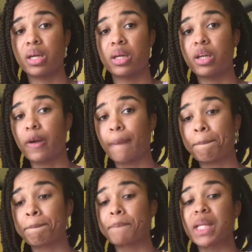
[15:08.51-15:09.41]
You know,
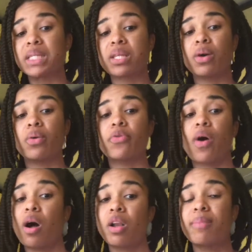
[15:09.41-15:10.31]
so for
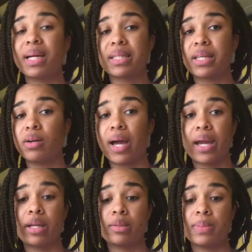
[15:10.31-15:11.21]
all of my sale
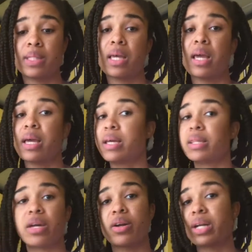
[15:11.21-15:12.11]
items,
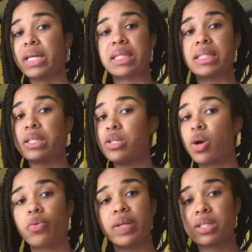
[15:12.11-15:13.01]
there is no
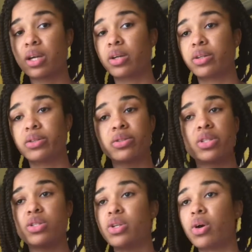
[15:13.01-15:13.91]
returns,
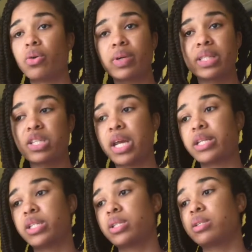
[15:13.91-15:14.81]
no
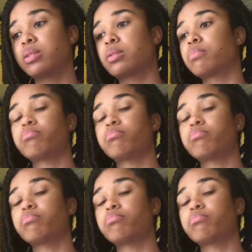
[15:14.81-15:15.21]
exchanges,